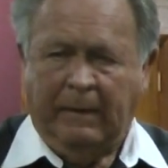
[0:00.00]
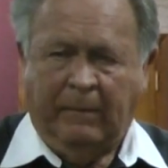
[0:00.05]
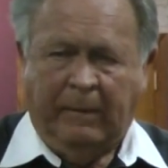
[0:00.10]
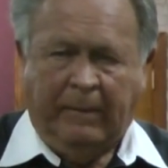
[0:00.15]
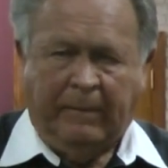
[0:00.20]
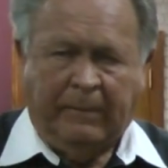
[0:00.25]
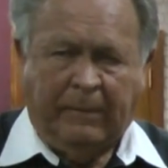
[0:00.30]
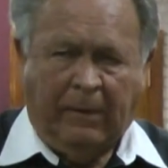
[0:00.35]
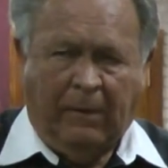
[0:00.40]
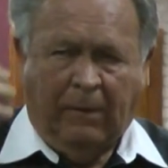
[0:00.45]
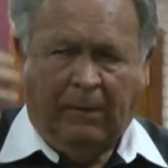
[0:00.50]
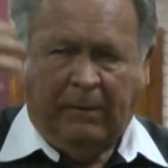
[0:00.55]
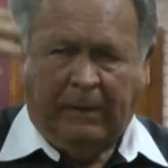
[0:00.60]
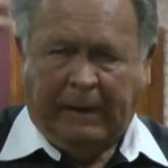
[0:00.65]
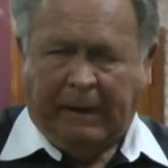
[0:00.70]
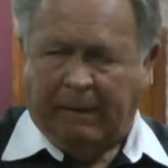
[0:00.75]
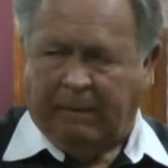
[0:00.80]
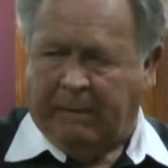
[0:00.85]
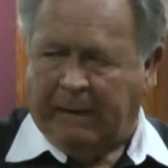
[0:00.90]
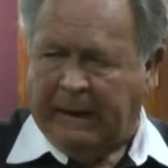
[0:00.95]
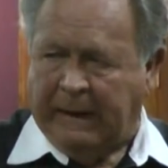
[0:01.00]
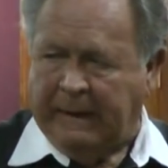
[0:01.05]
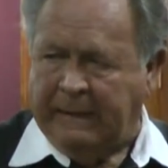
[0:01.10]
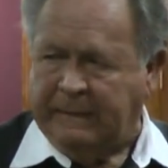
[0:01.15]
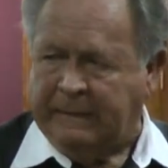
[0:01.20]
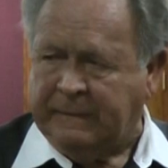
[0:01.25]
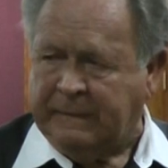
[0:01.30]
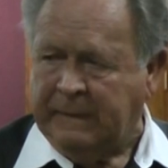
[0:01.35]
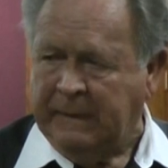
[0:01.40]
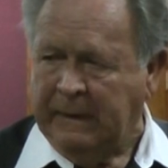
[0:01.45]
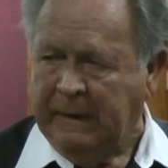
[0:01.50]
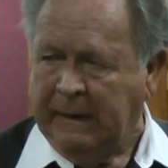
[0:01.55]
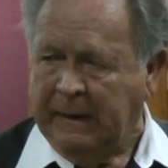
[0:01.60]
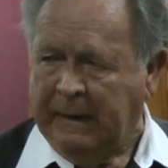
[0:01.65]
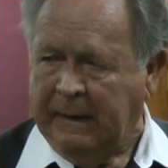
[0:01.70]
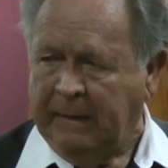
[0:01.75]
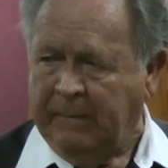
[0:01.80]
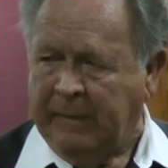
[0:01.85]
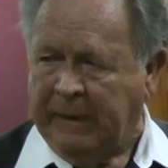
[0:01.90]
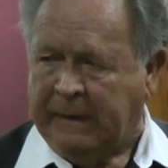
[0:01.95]
We've grown in grace
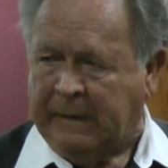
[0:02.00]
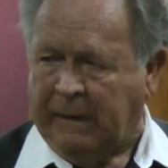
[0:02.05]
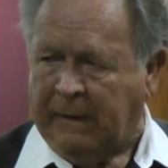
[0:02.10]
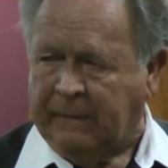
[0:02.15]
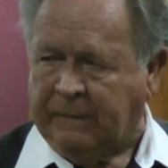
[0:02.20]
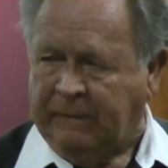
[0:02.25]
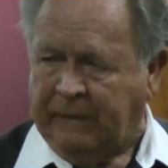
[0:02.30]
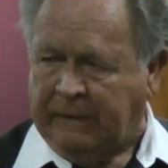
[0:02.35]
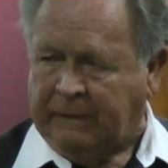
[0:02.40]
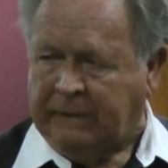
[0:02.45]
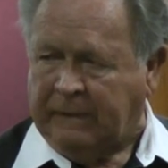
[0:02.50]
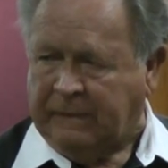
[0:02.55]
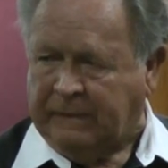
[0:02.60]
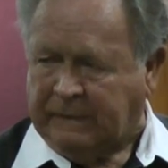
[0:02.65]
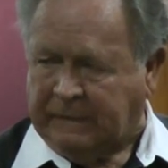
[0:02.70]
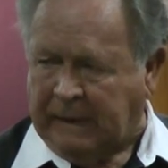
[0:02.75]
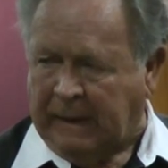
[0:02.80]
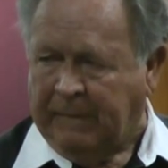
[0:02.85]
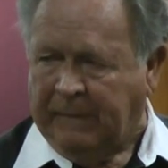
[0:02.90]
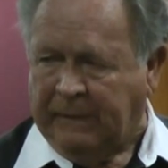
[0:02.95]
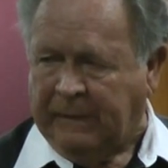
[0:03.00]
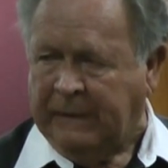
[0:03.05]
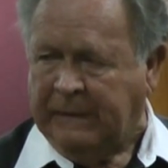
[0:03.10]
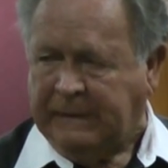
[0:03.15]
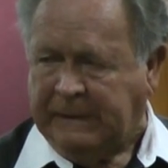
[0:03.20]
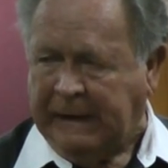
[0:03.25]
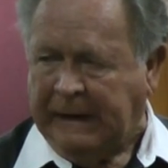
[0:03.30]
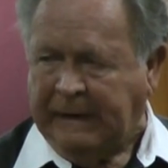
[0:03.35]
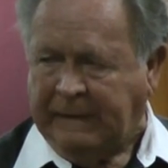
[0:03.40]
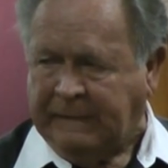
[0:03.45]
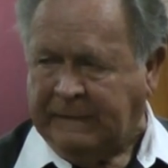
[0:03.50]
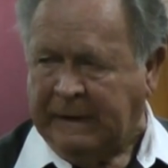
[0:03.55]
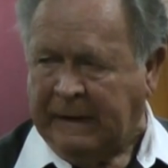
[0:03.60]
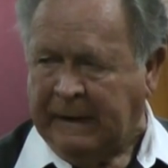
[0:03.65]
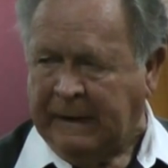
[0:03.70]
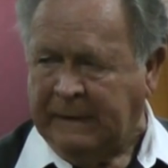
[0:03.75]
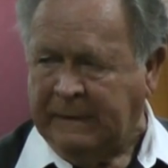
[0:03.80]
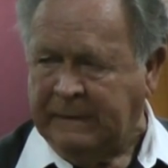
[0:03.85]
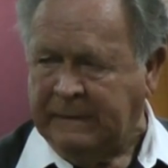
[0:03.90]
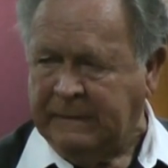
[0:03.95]
because this is some of the
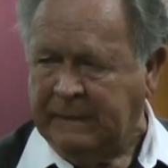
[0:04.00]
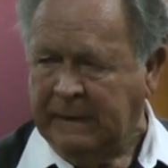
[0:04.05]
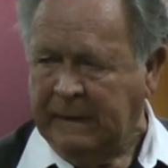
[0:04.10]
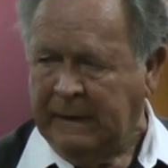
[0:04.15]
teachings